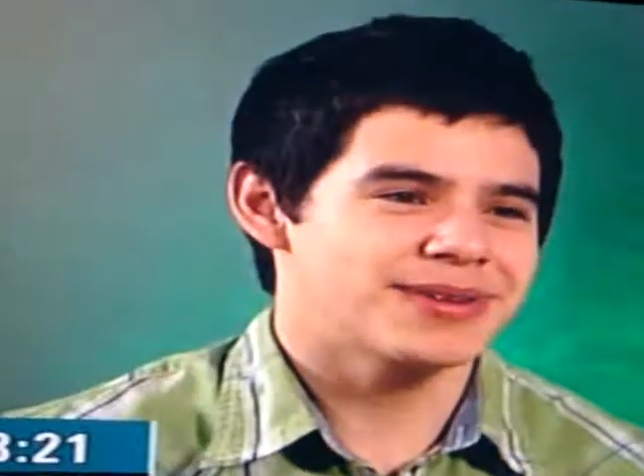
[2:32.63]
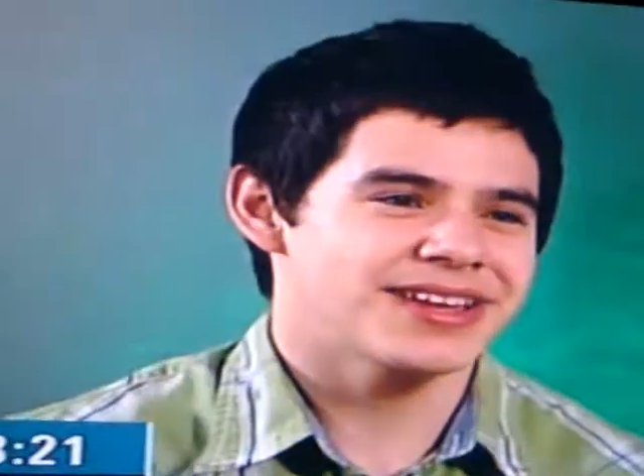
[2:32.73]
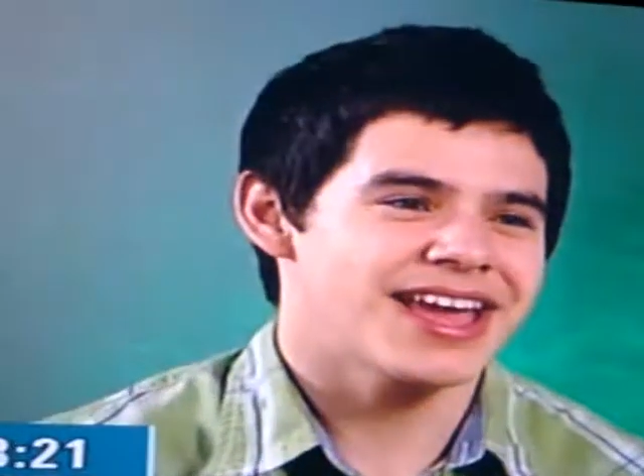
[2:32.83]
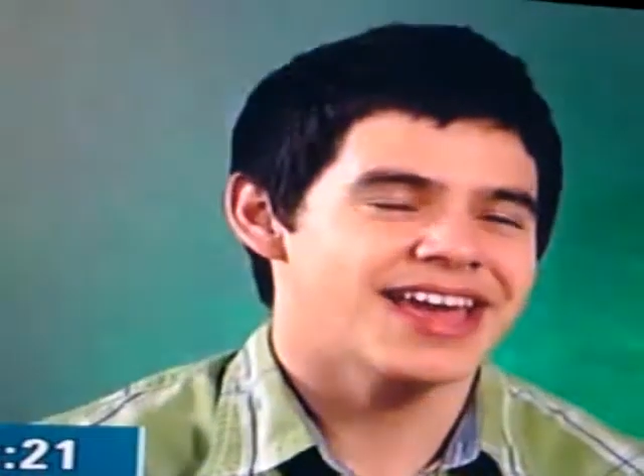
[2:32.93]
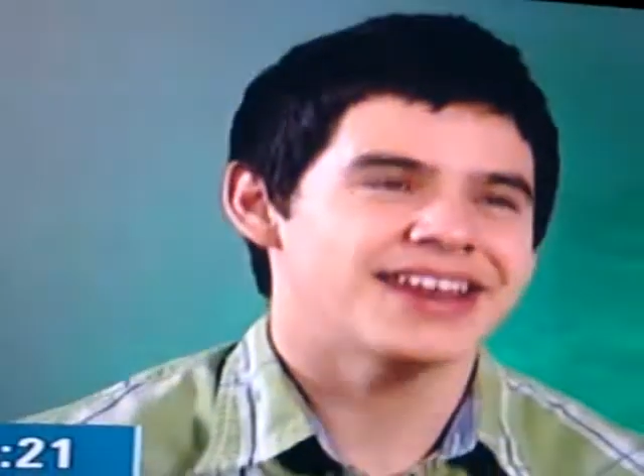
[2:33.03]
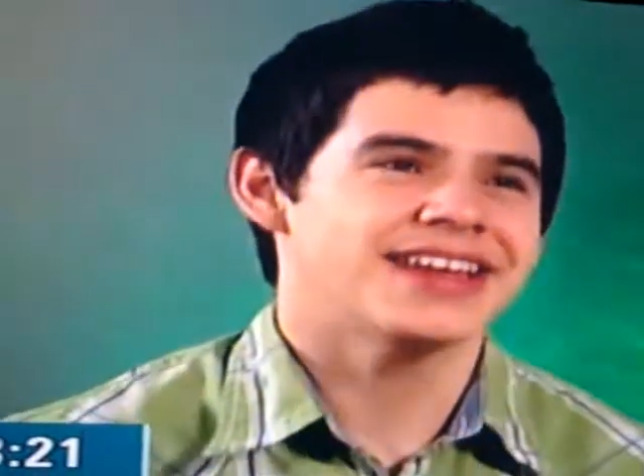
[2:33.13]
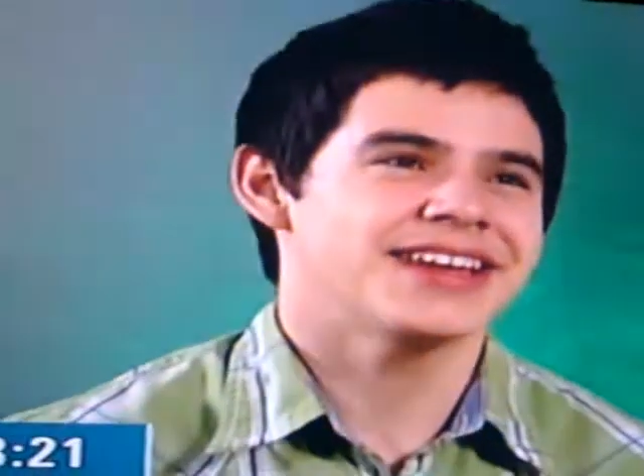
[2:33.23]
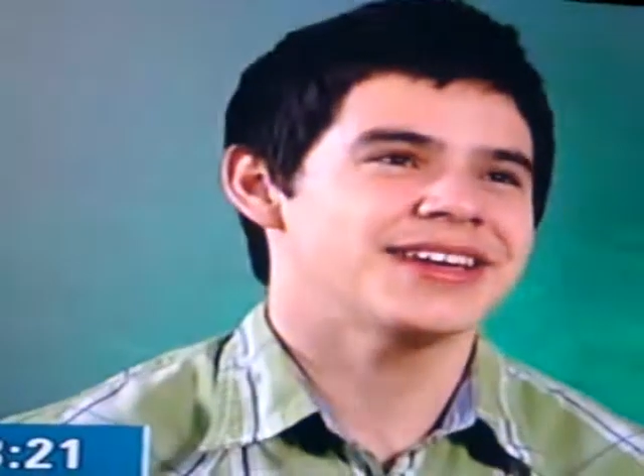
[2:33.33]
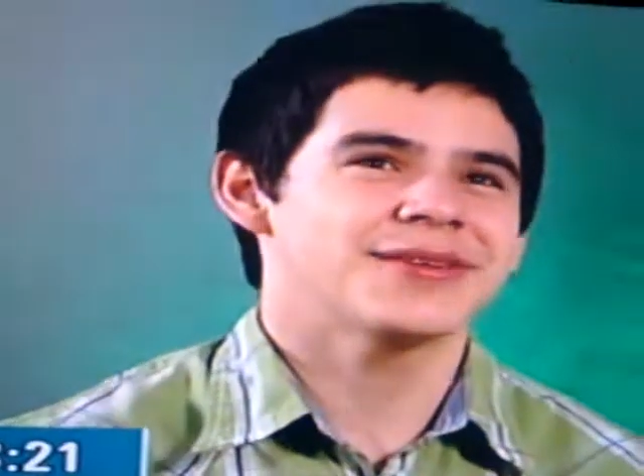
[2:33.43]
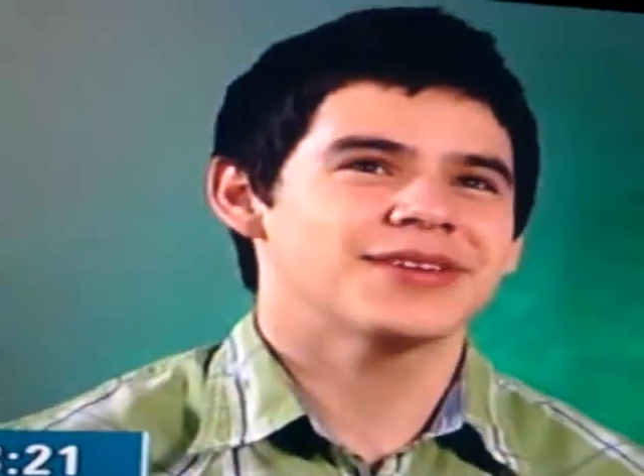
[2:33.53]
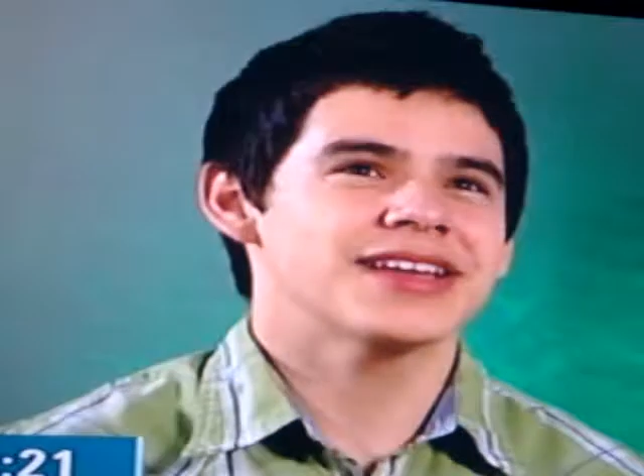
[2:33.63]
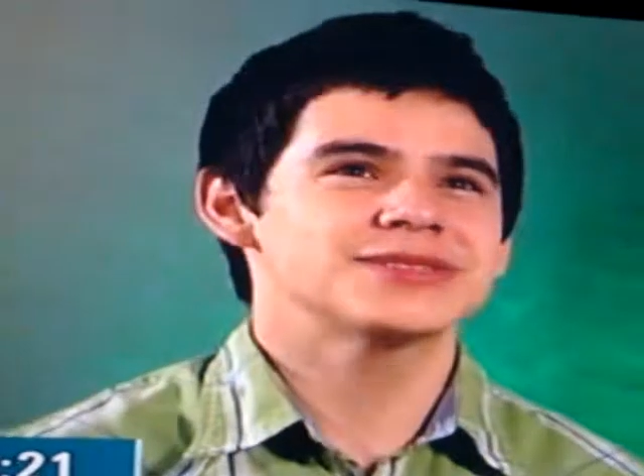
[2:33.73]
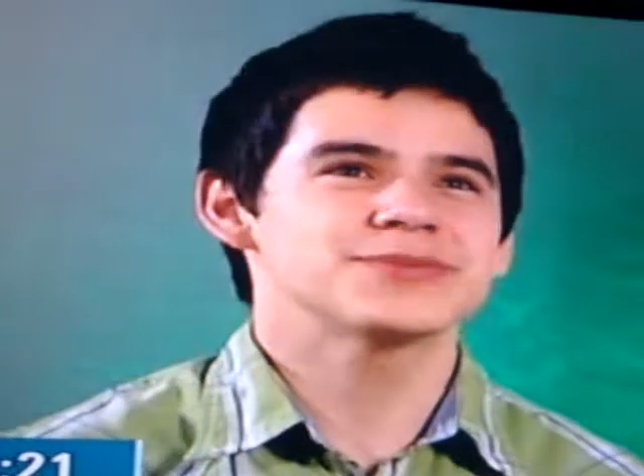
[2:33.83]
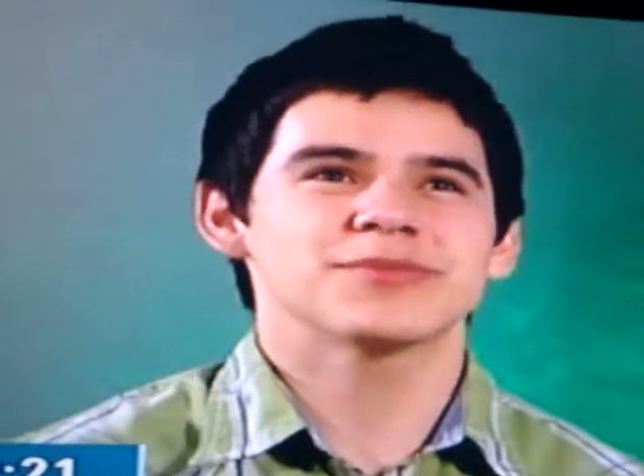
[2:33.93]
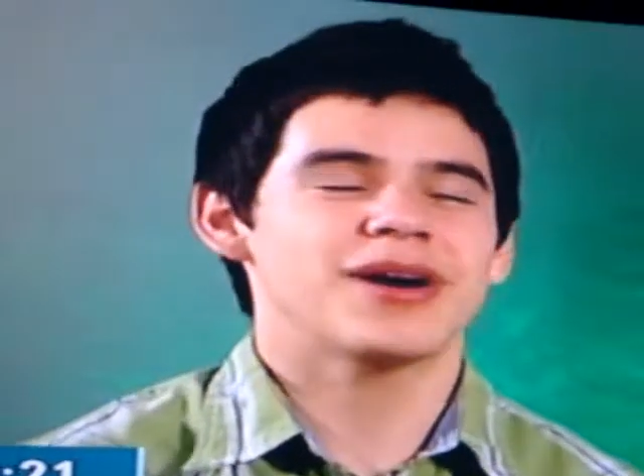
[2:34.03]
and it
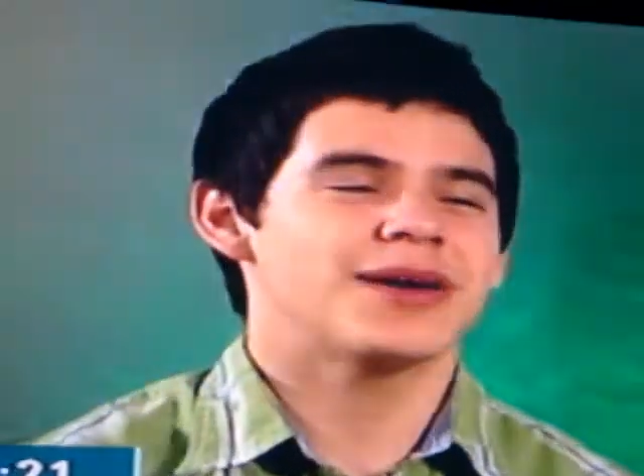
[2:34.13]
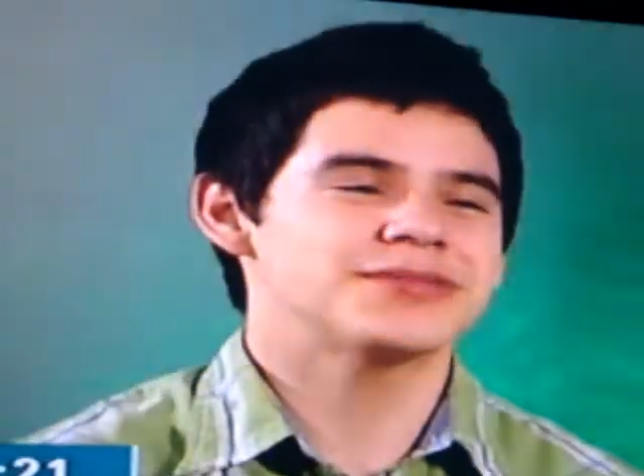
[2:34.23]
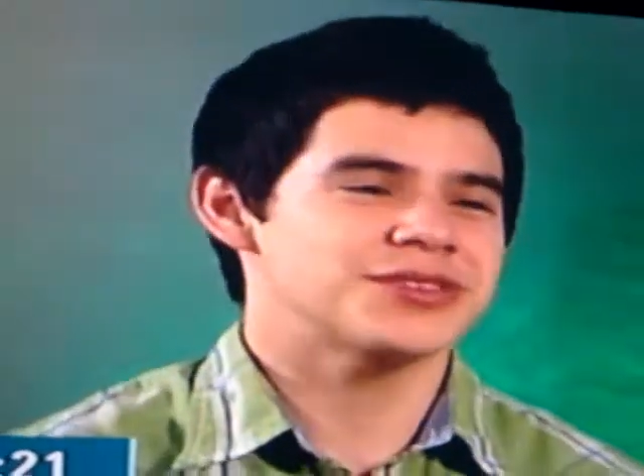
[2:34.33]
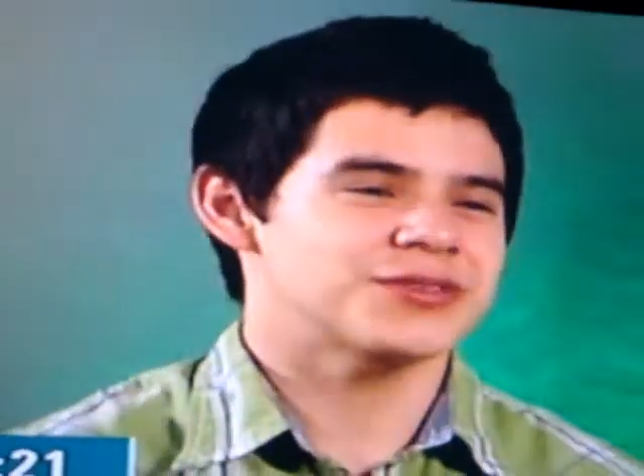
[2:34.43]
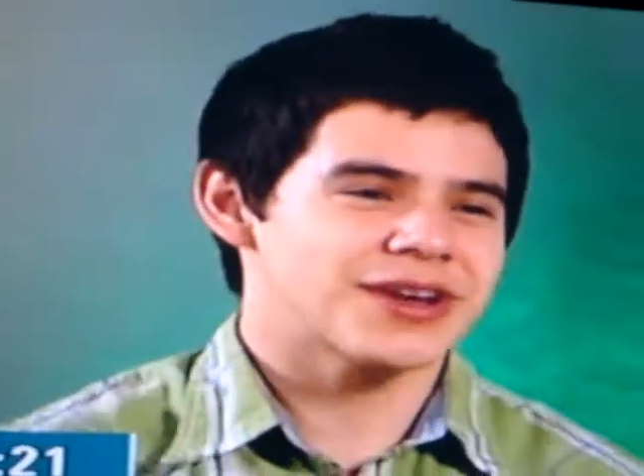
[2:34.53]
gets me pumped and